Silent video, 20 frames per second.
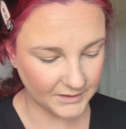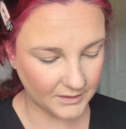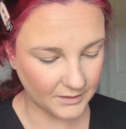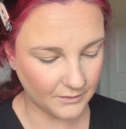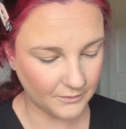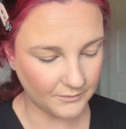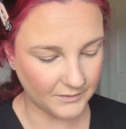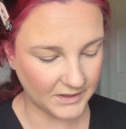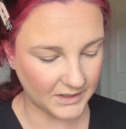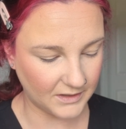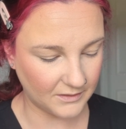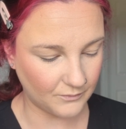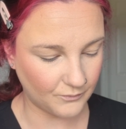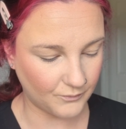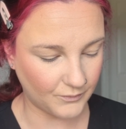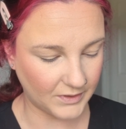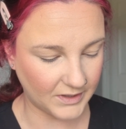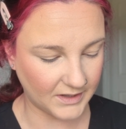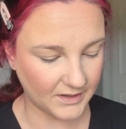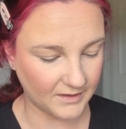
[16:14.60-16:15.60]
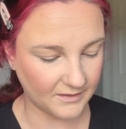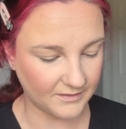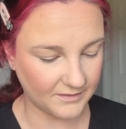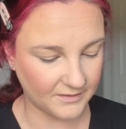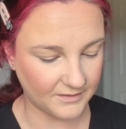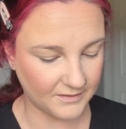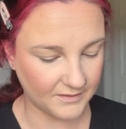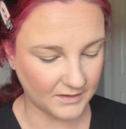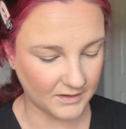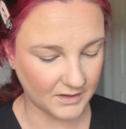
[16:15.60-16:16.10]
to go in
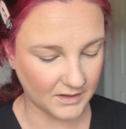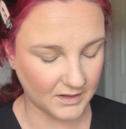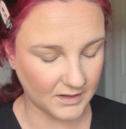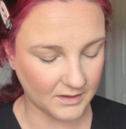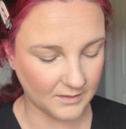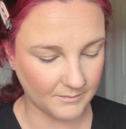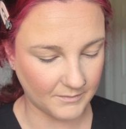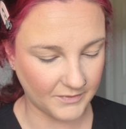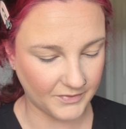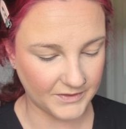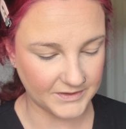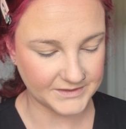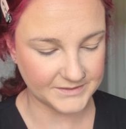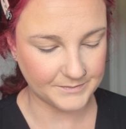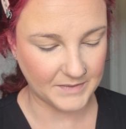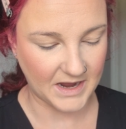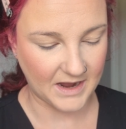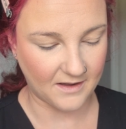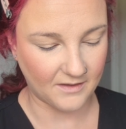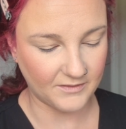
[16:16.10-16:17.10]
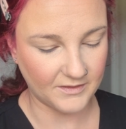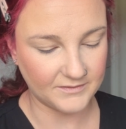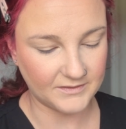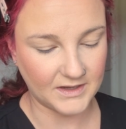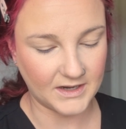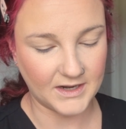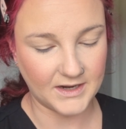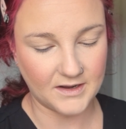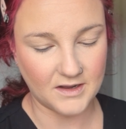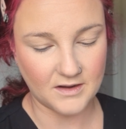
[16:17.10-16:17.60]
with this palette
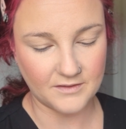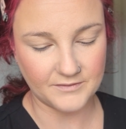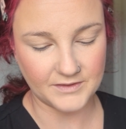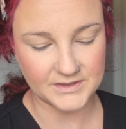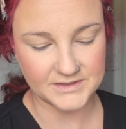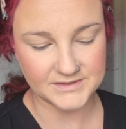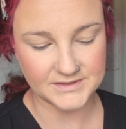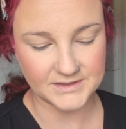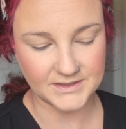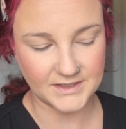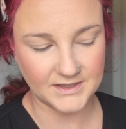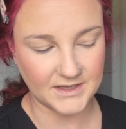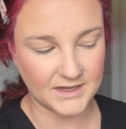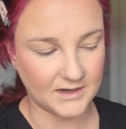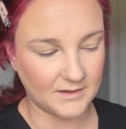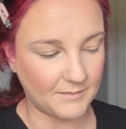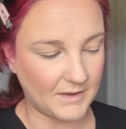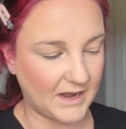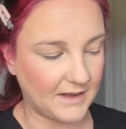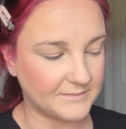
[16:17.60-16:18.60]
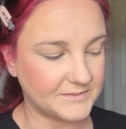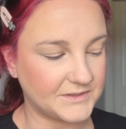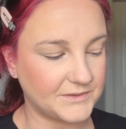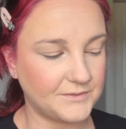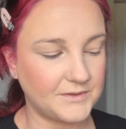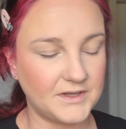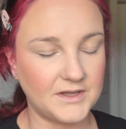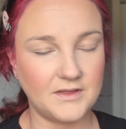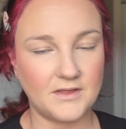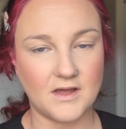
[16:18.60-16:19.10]
that I got recently that I'm
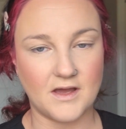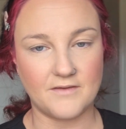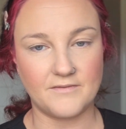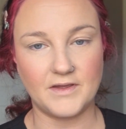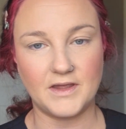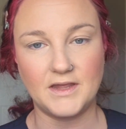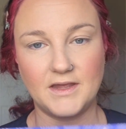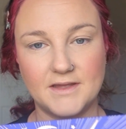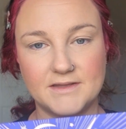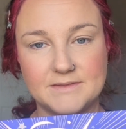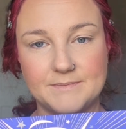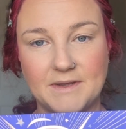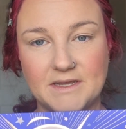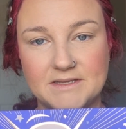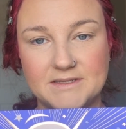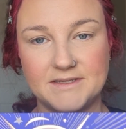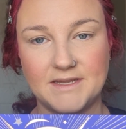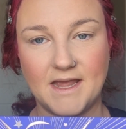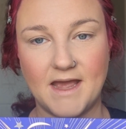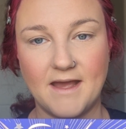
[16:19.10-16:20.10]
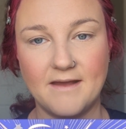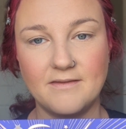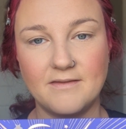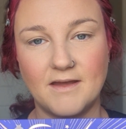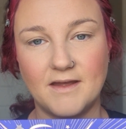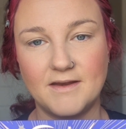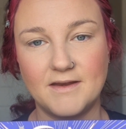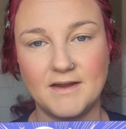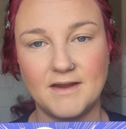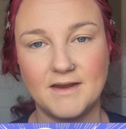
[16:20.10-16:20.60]
absolutely loving. It's by Ciat
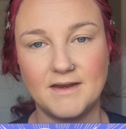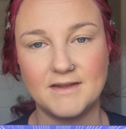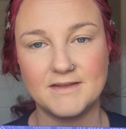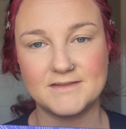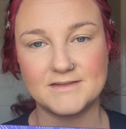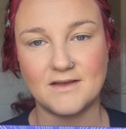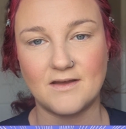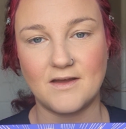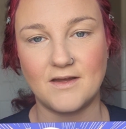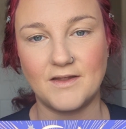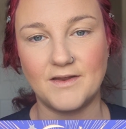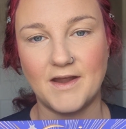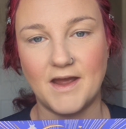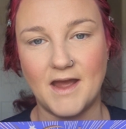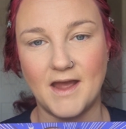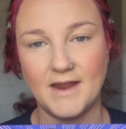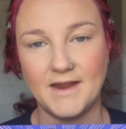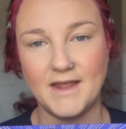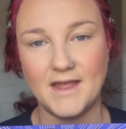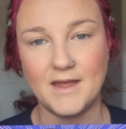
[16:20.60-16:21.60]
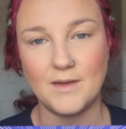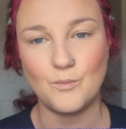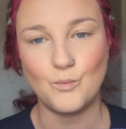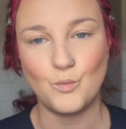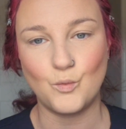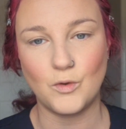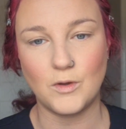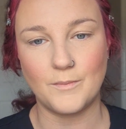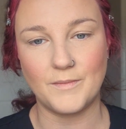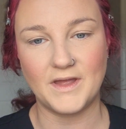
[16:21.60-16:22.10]
London. It's called I
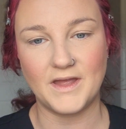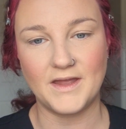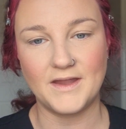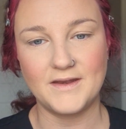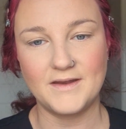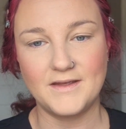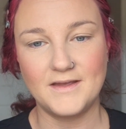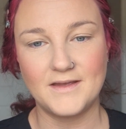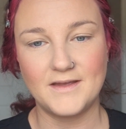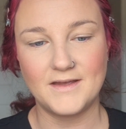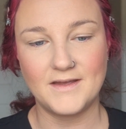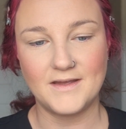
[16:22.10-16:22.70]
Am Woman.